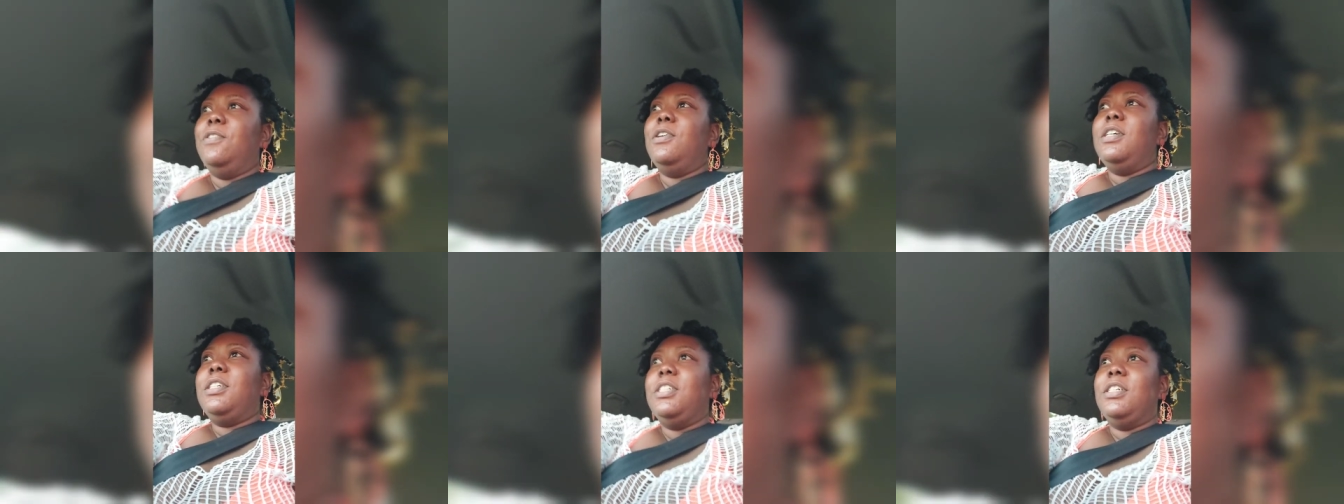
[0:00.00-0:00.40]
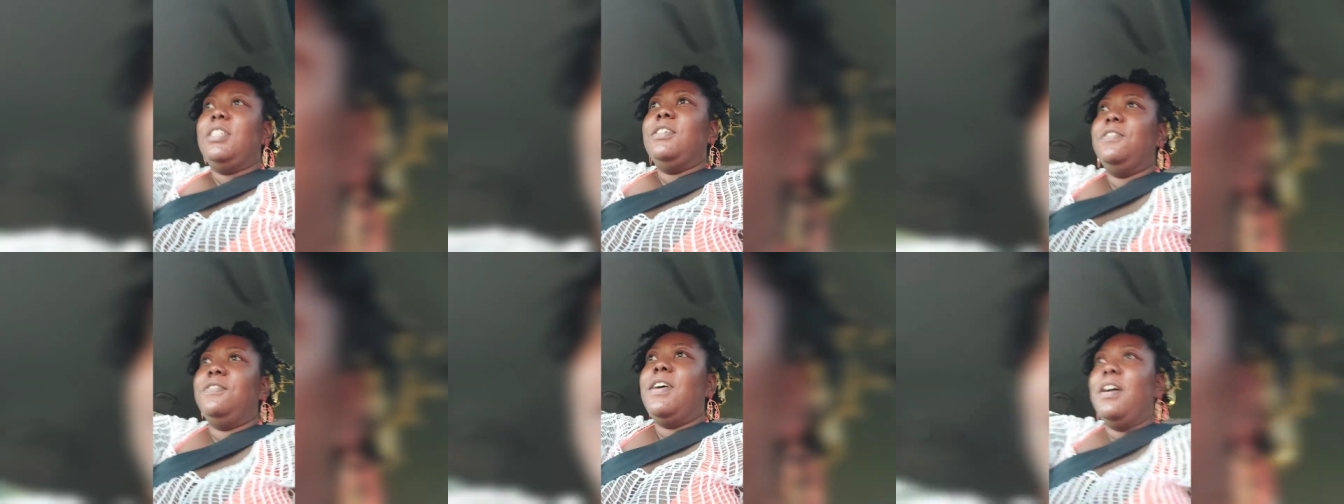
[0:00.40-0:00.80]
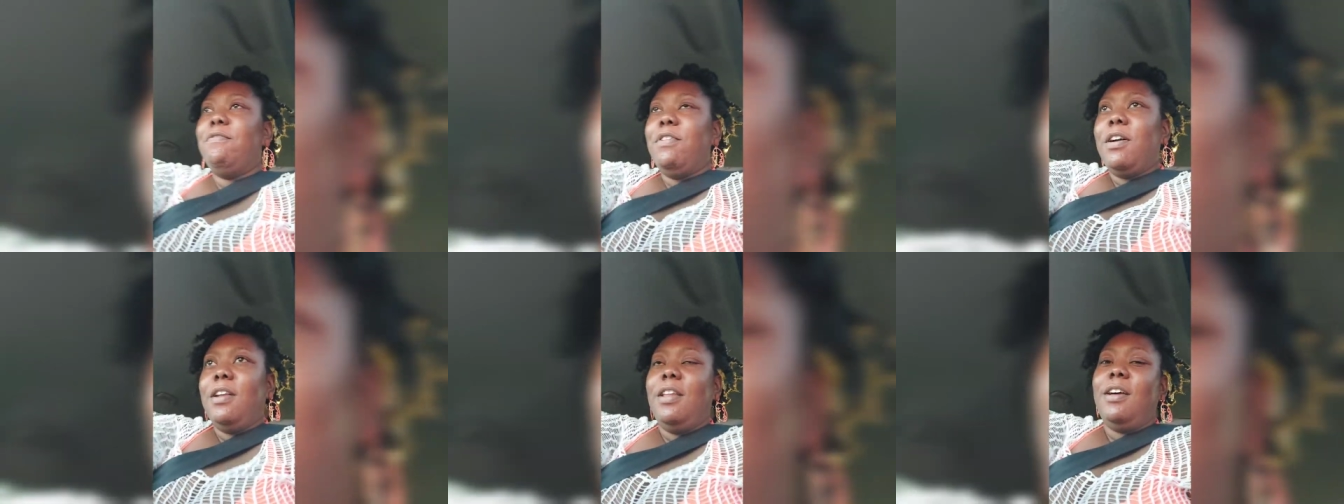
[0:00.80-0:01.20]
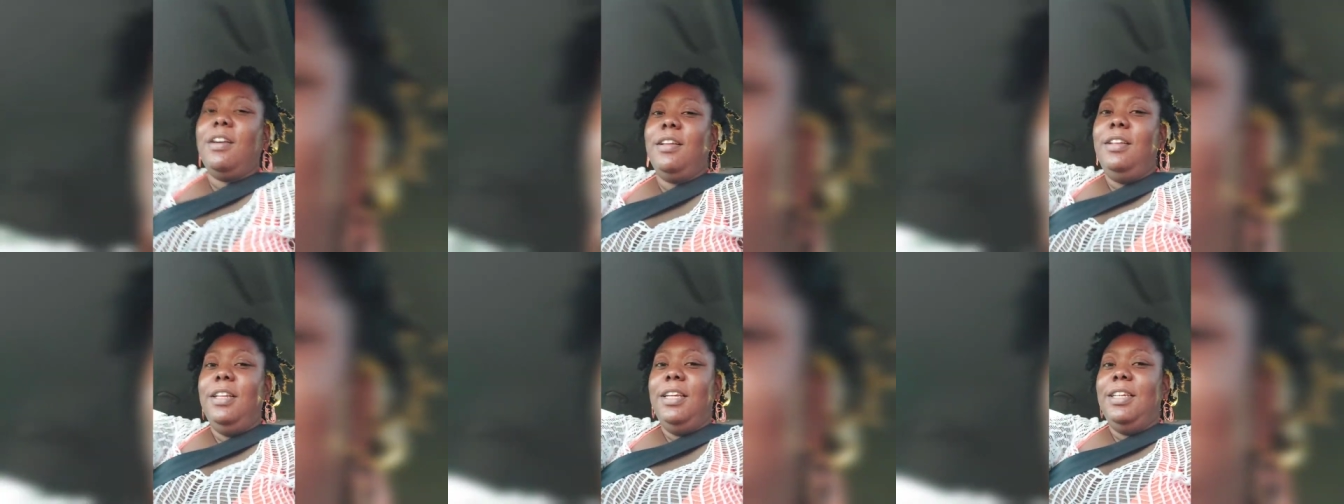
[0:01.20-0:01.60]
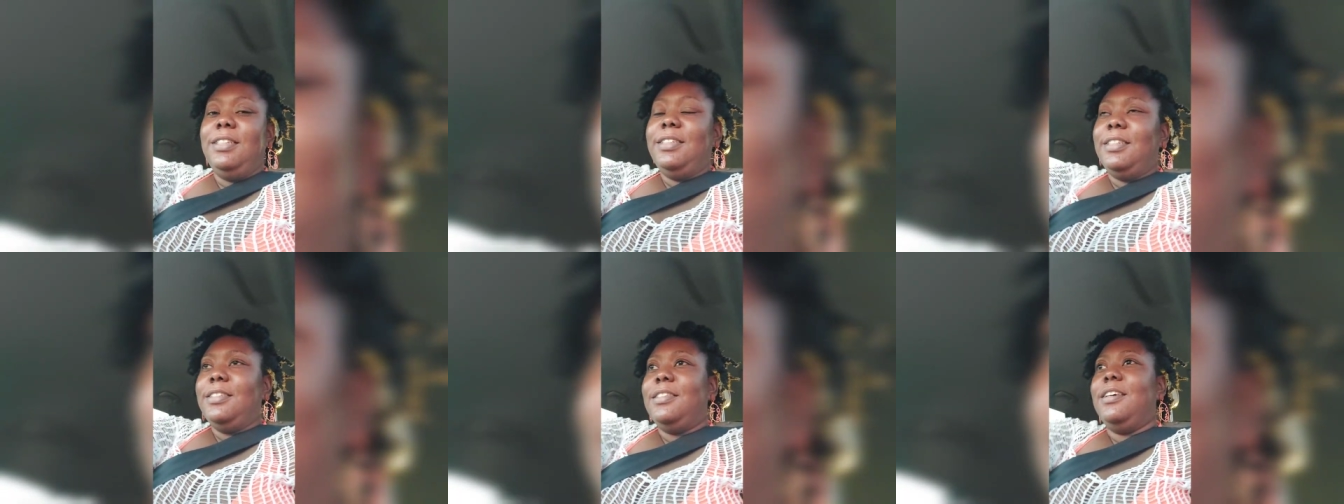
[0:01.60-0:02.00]
4.35 5 o'clock
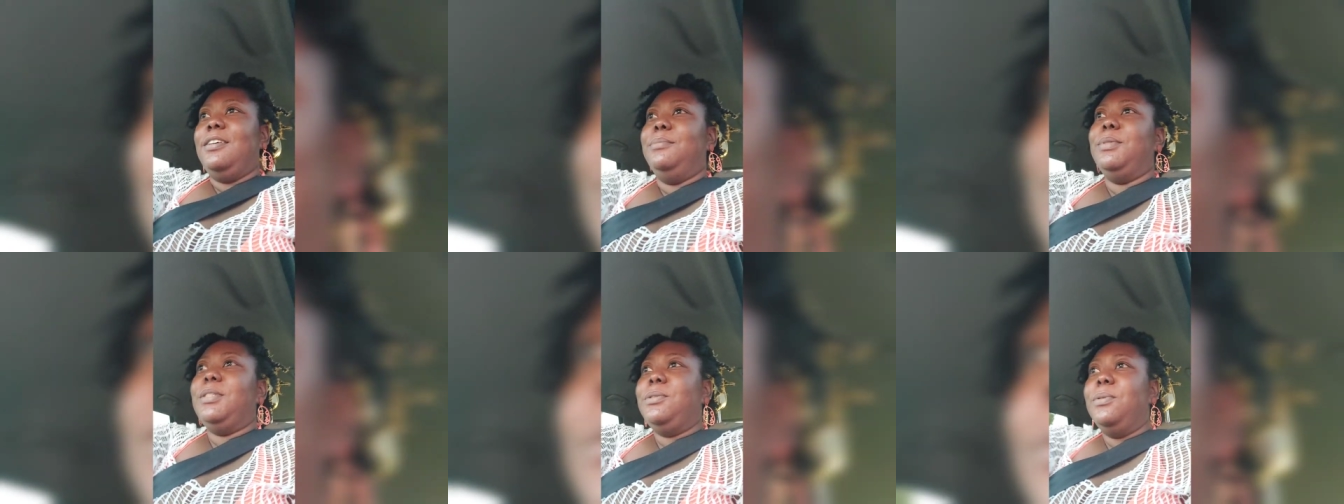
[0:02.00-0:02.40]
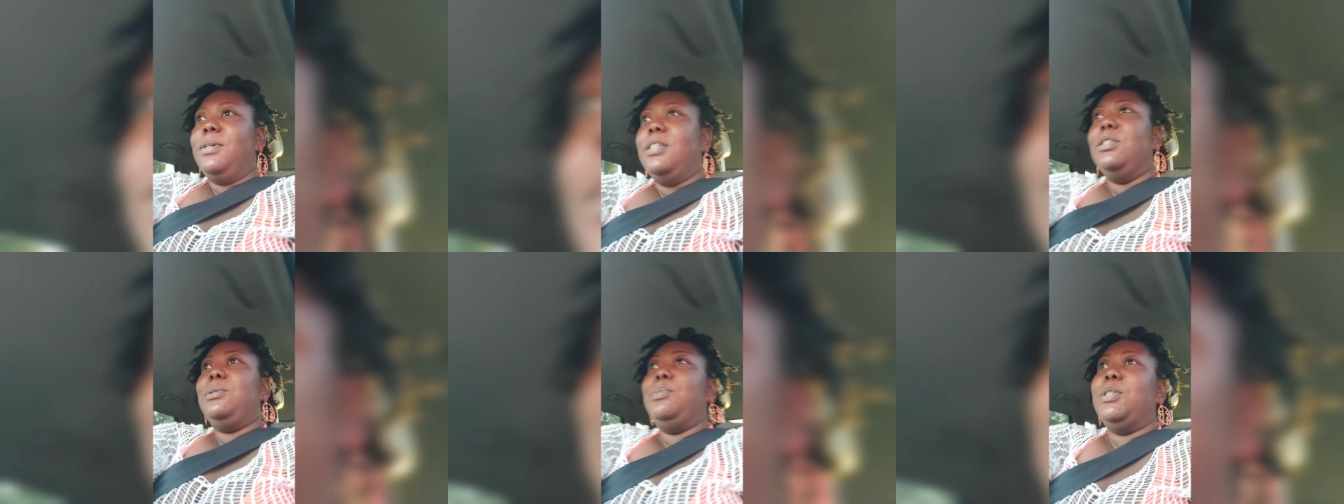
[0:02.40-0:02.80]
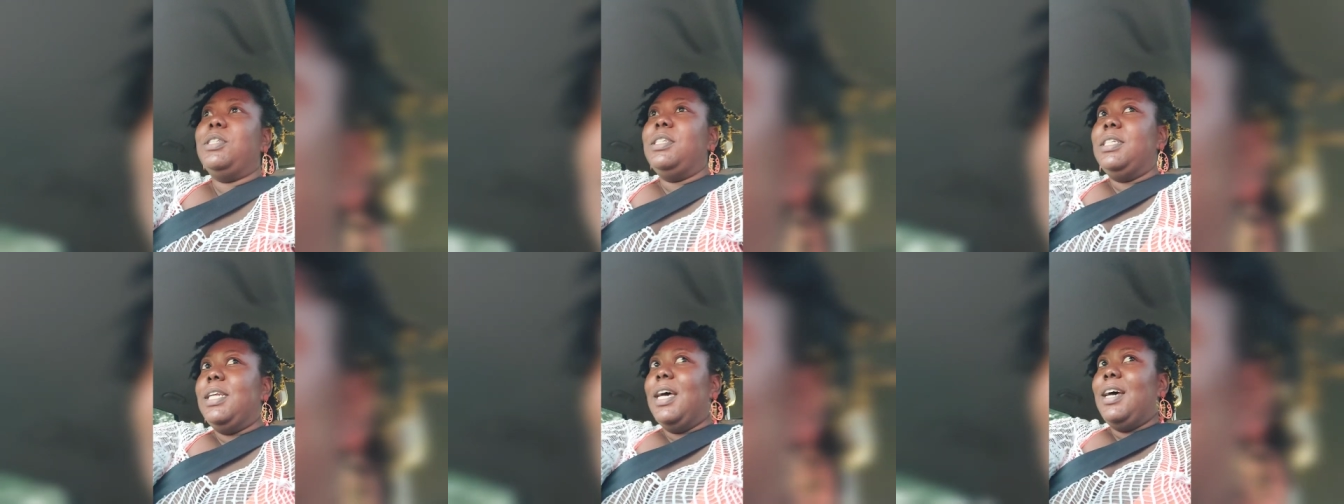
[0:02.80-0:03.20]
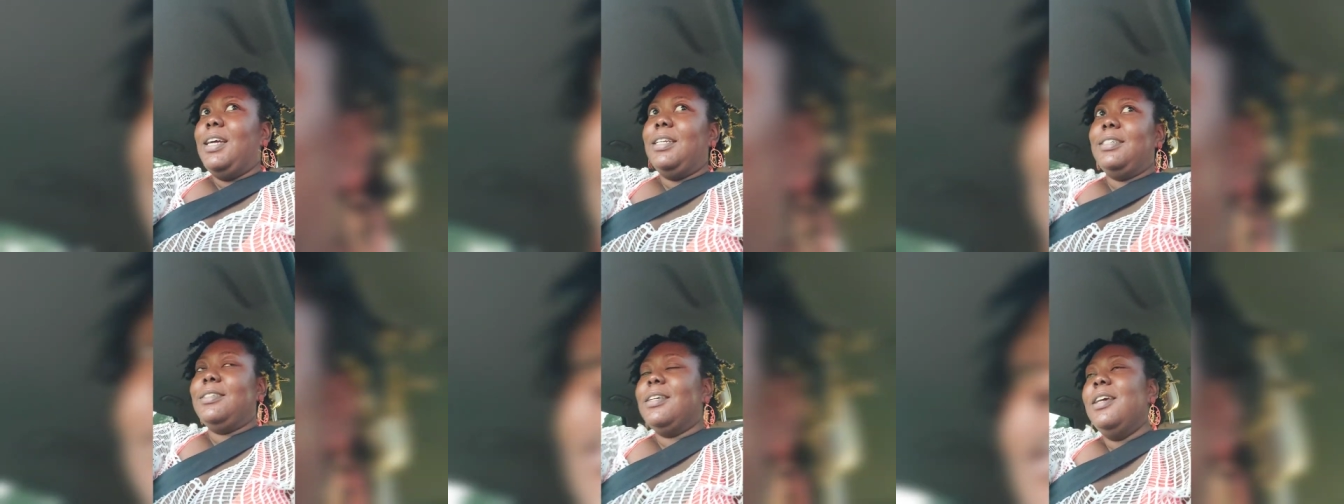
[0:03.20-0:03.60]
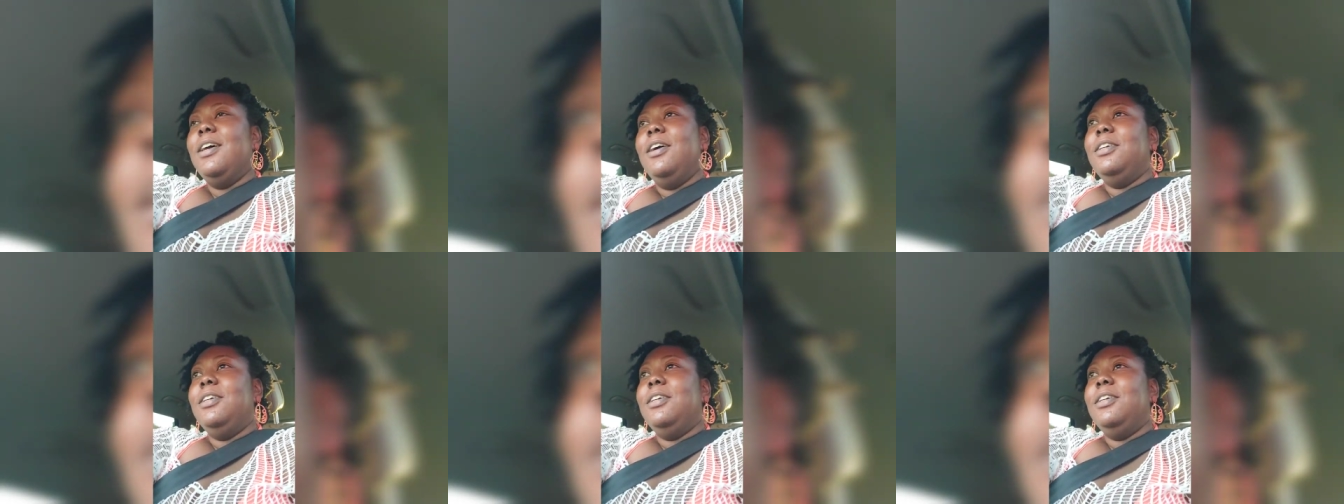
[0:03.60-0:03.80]
latest. Coming on too much darkness.